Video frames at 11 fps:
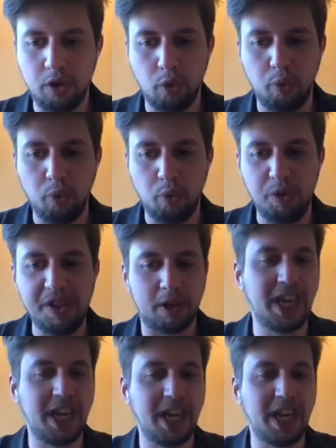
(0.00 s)
research
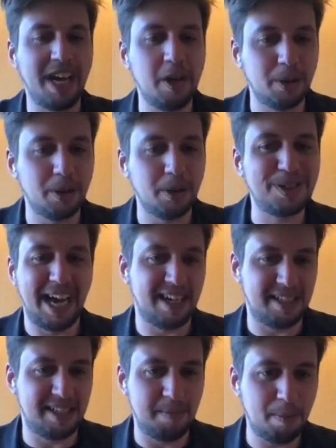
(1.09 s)
chaos is
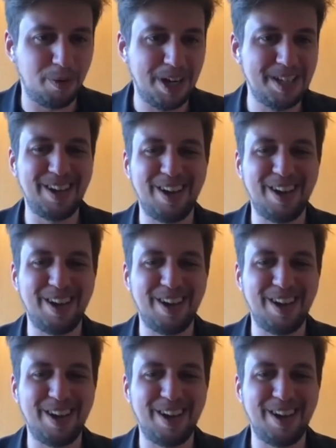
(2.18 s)
acceptable, right?